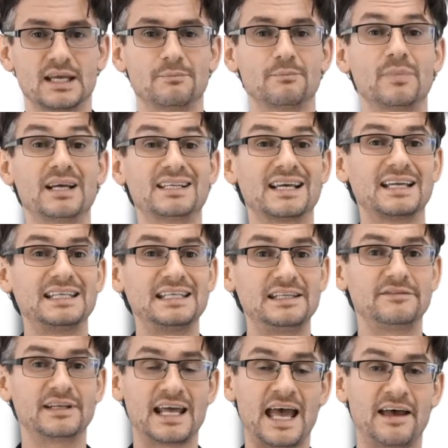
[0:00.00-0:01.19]
But even
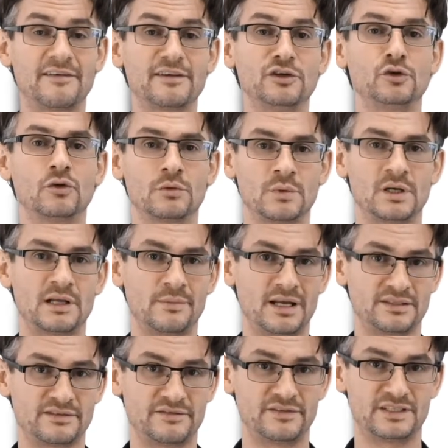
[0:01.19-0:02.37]
having normal amounts
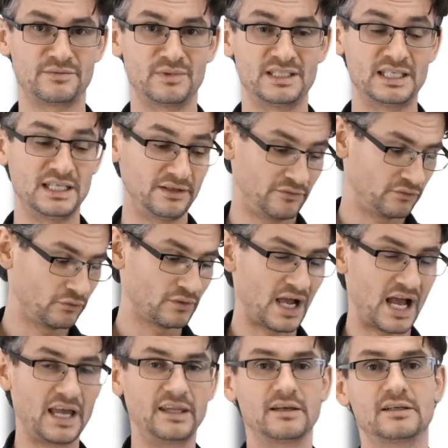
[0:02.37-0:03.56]
of vitamin D through
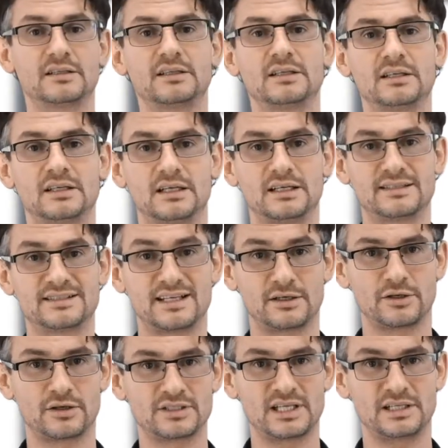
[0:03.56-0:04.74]
either sun
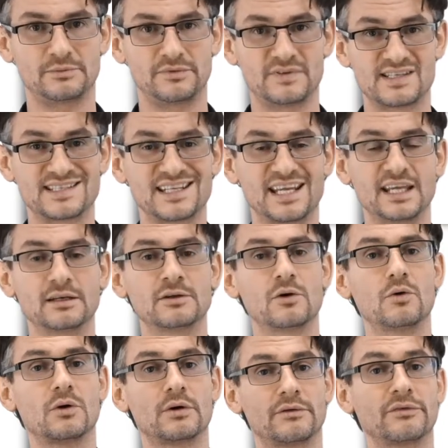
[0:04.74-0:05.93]
contact with the skin
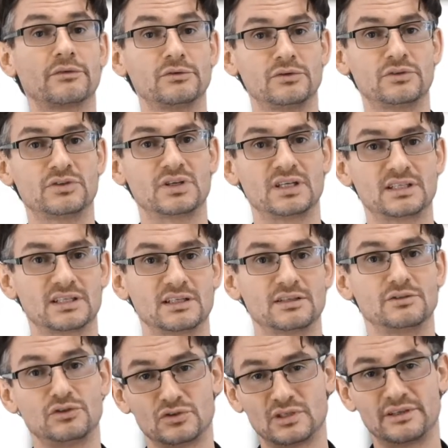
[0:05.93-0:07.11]
or through nutrition,
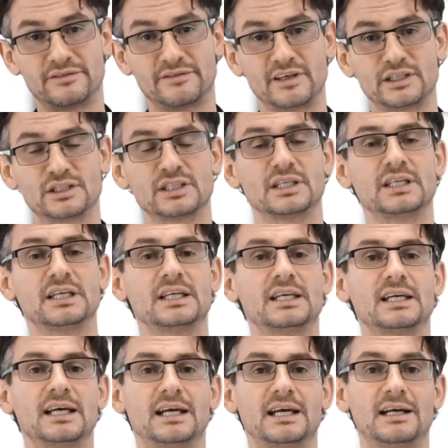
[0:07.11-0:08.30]
usually fish,
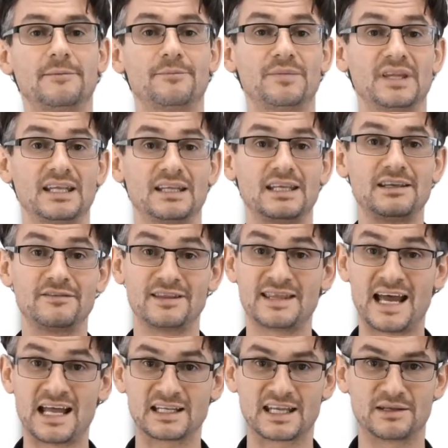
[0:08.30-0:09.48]
um, even
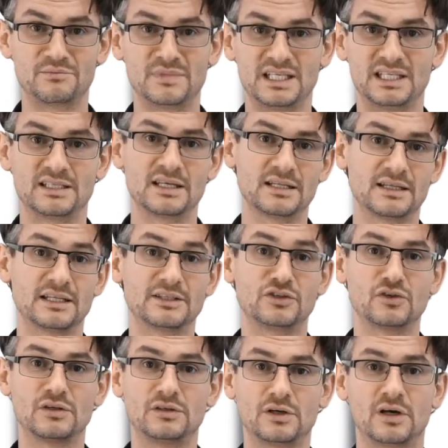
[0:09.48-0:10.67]
that can mean that you are
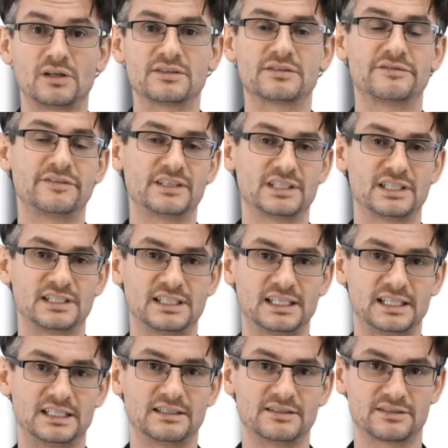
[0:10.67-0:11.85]
not
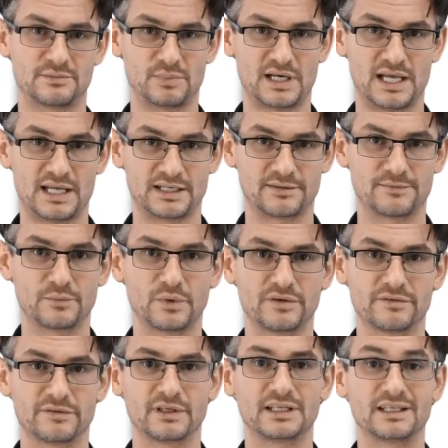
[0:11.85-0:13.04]
sufficiently supplied with
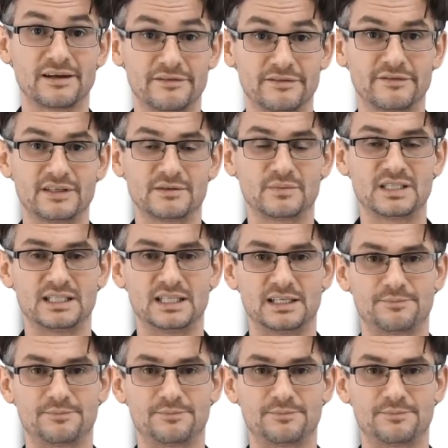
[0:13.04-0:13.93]
enough vitamin D.